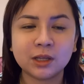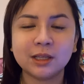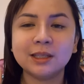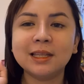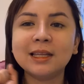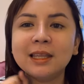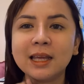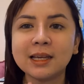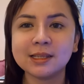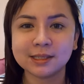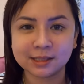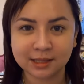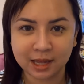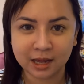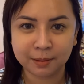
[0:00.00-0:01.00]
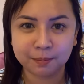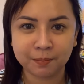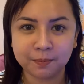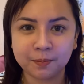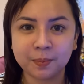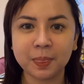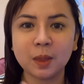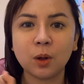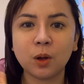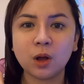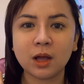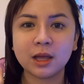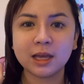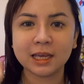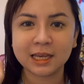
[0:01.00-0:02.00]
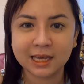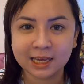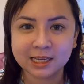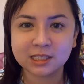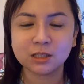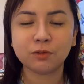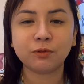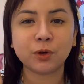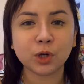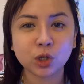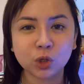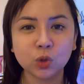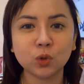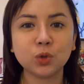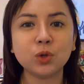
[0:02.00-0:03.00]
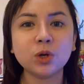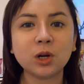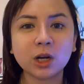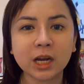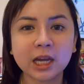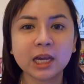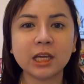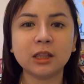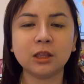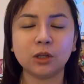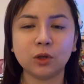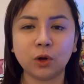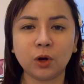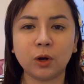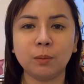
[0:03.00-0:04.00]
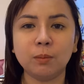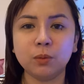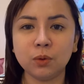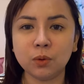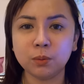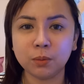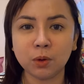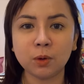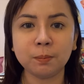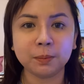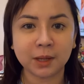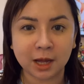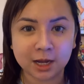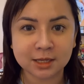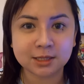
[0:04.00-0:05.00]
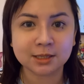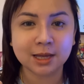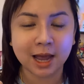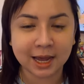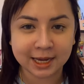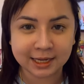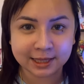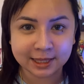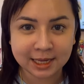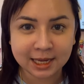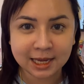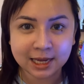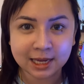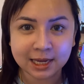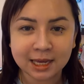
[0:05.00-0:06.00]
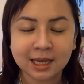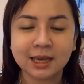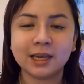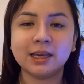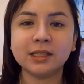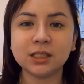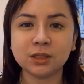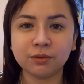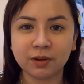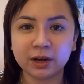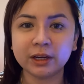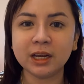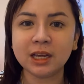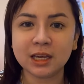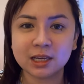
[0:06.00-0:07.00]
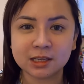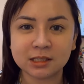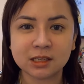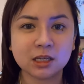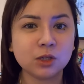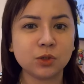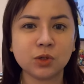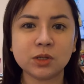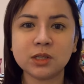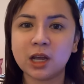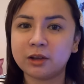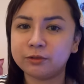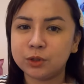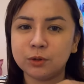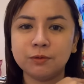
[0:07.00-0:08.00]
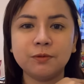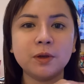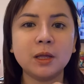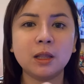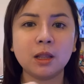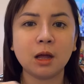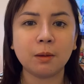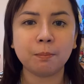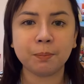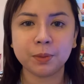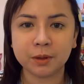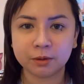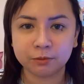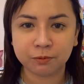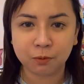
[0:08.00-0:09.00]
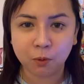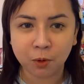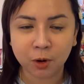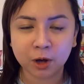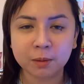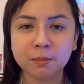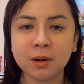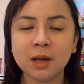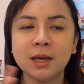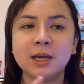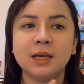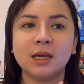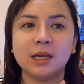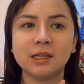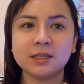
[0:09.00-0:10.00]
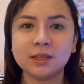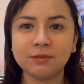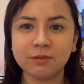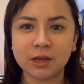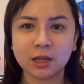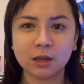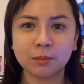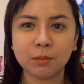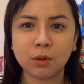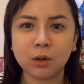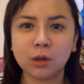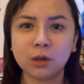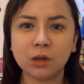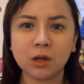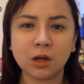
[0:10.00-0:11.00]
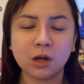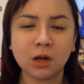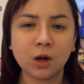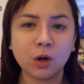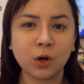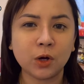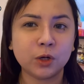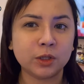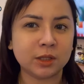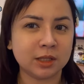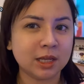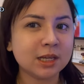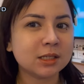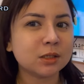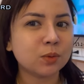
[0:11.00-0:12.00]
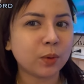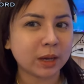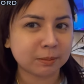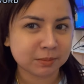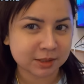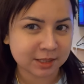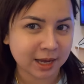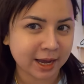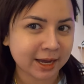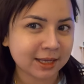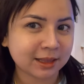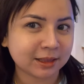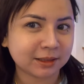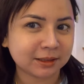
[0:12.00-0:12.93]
the next step is for you to create your Momo Plus ID. It's very easy. You just have to fill up the form. It's available on this website.